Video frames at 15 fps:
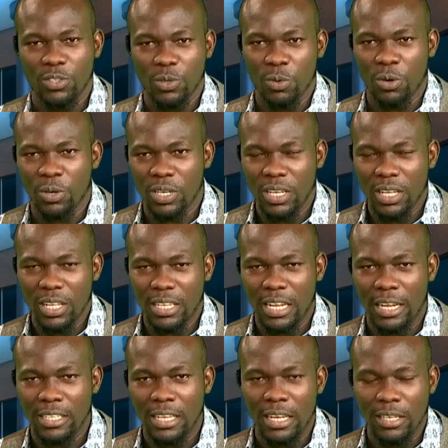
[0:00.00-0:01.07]
the world
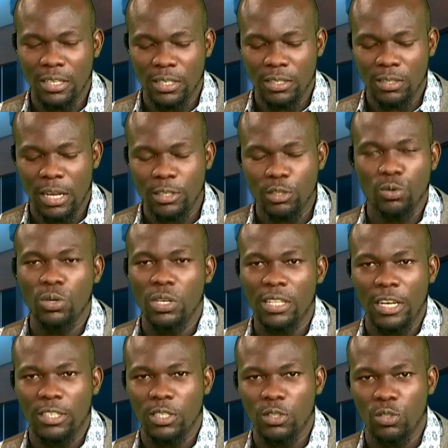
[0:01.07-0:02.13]
that the rule is
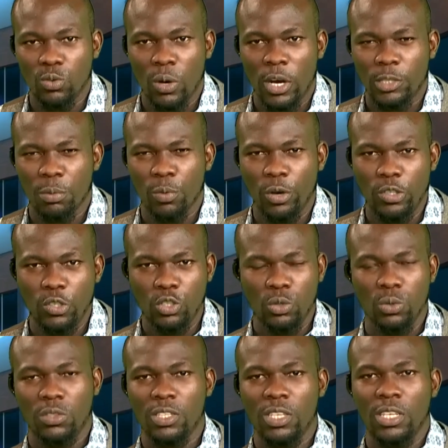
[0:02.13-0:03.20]
actually too harsh. But what do
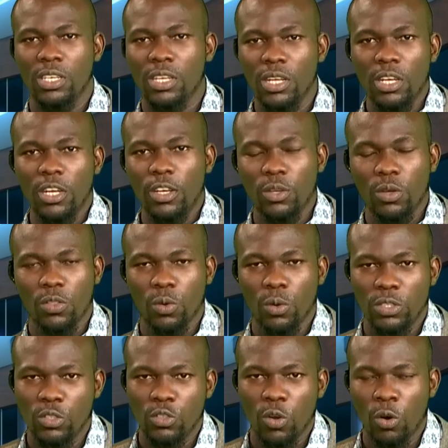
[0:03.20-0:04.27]
you think? Your
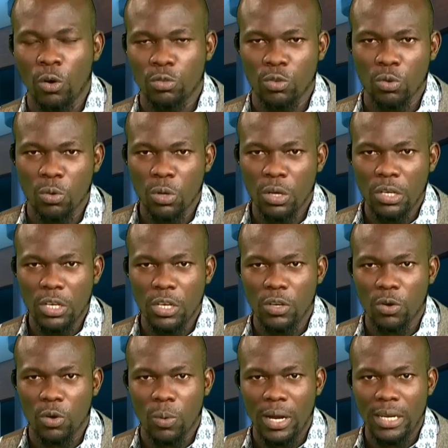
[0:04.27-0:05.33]
thought is also,
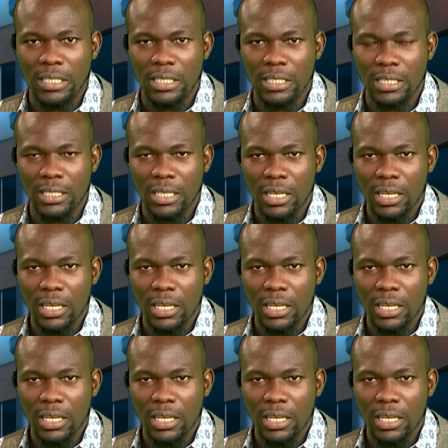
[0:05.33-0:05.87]
quite needed.